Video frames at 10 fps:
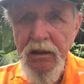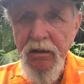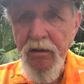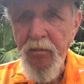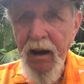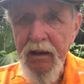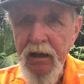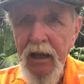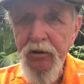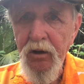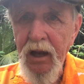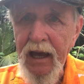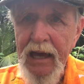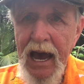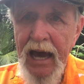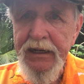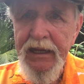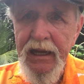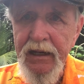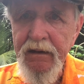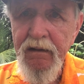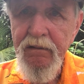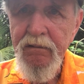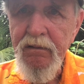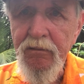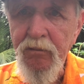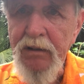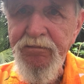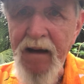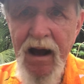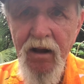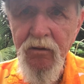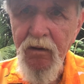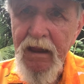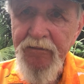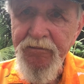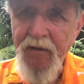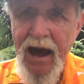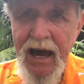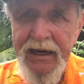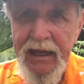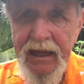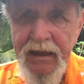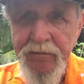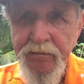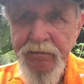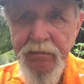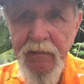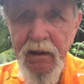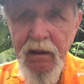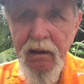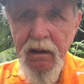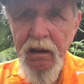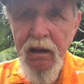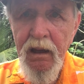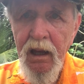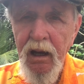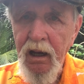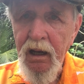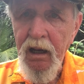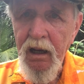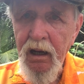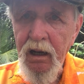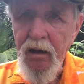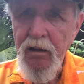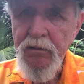you might do like I did. We filed on that Friday to